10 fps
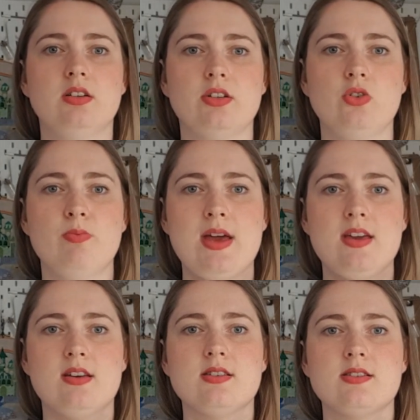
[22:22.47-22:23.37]
You
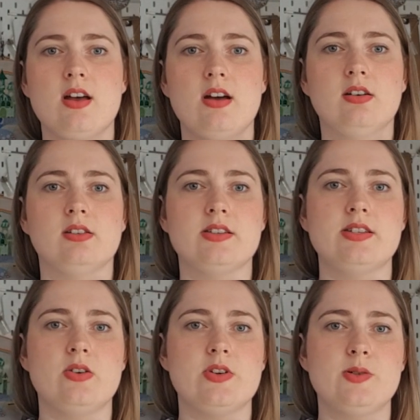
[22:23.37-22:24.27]
make a circle
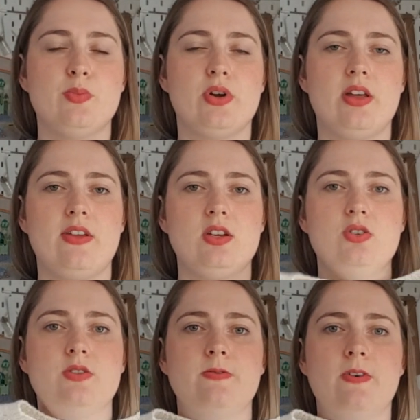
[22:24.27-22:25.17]
until this point and then you
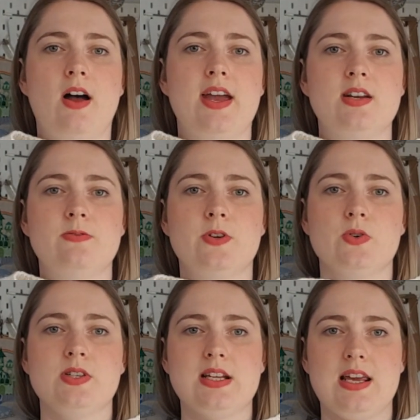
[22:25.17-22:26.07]
divide for your
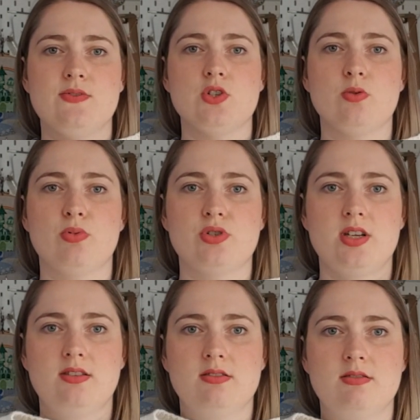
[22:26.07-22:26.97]
sleeves and your
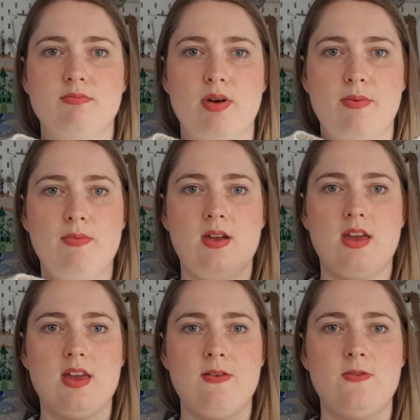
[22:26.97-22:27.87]
body. But
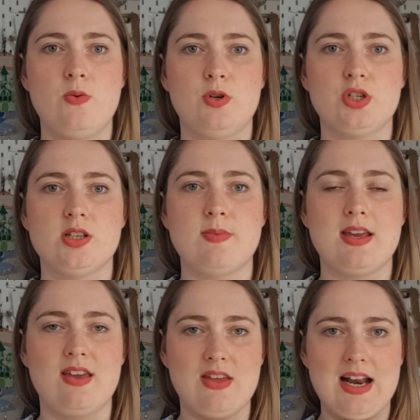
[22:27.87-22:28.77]
if you were just
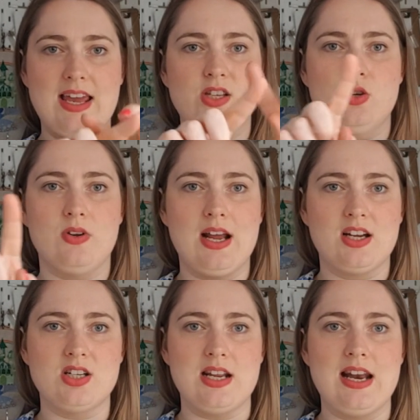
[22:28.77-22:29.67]
making the lace, you can
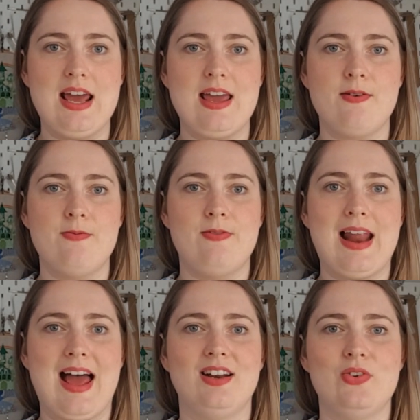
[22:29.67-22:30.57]
actually lay it
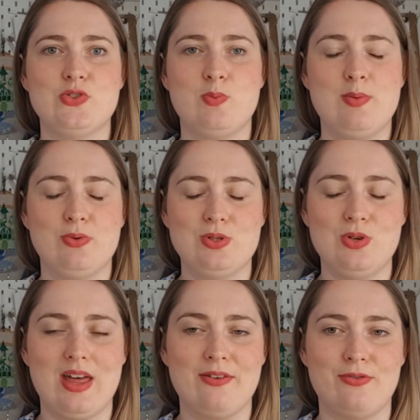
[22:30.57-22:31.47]
flat. Lots of people do
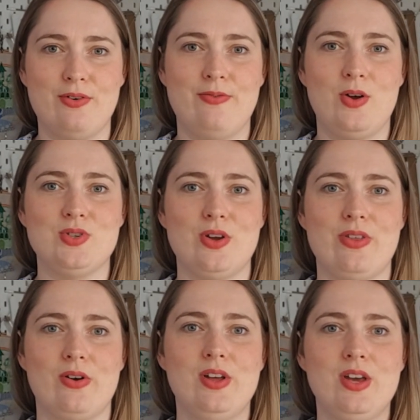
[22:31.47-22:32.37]
that for a
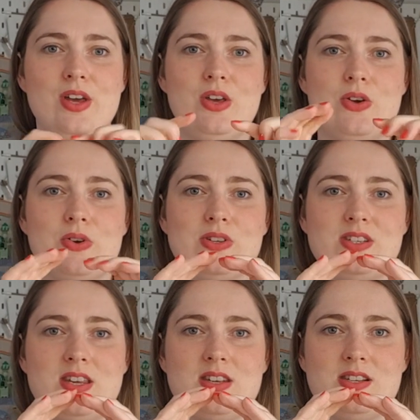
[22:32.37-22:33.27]
photo. You can
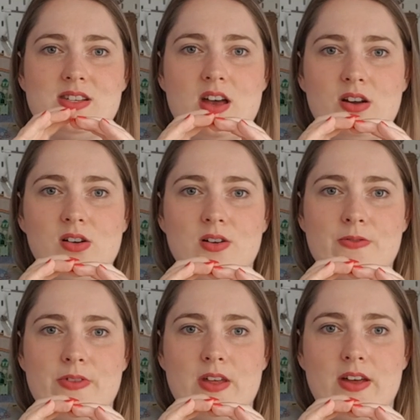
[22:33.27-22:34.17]
see the circle of
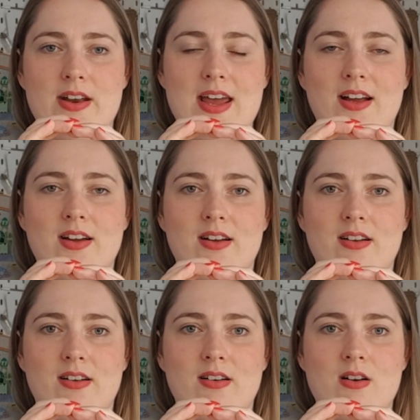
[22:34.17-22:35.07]
the neck
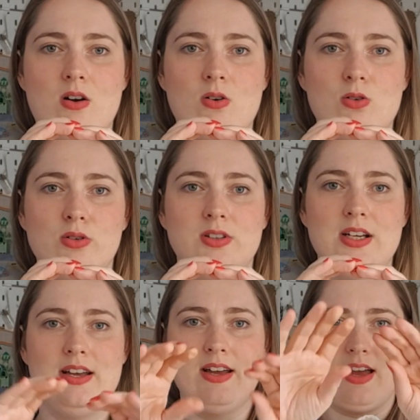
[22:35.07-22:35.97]
hole,
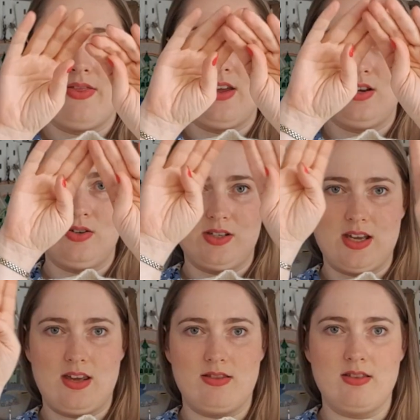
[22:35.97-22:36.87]
and then you
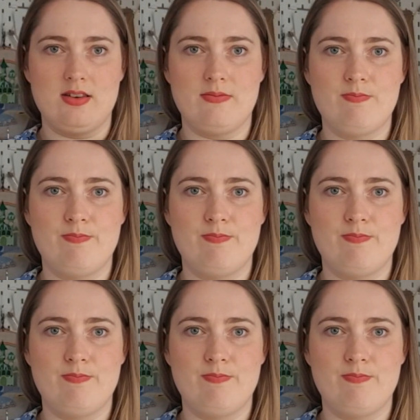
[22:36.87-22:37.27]
see the